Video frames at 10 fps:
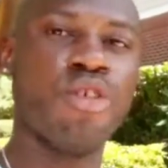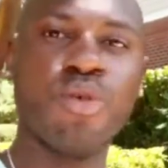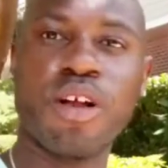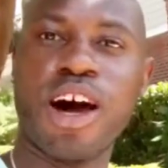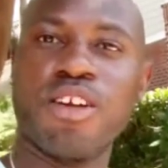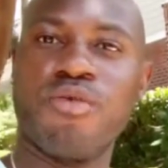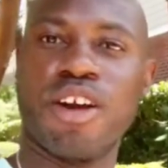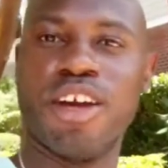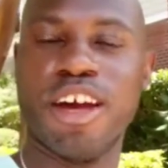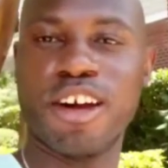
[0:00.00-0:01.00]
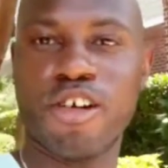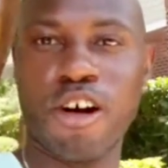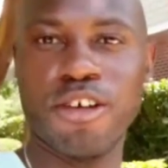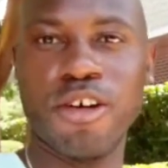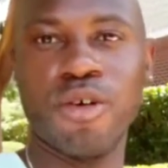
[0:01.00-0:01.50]
you know, a lot of running, HIIT
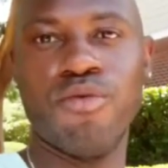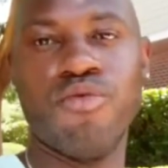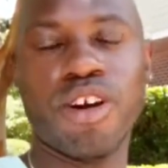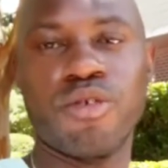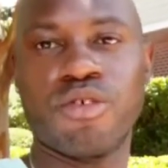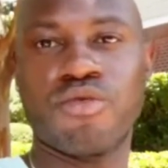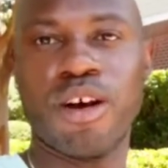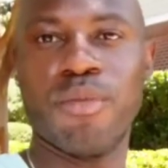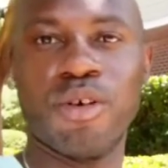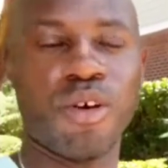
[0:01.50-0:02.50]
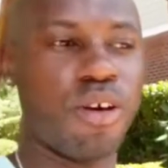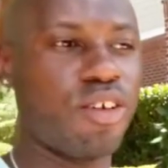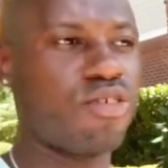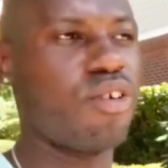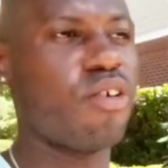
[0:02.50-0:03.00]
cardio, and running on a treadmill and all
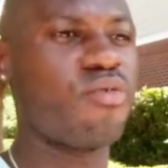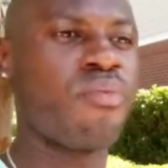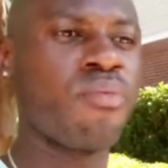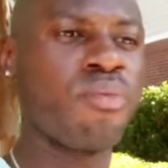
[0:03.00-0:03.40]
that stuff.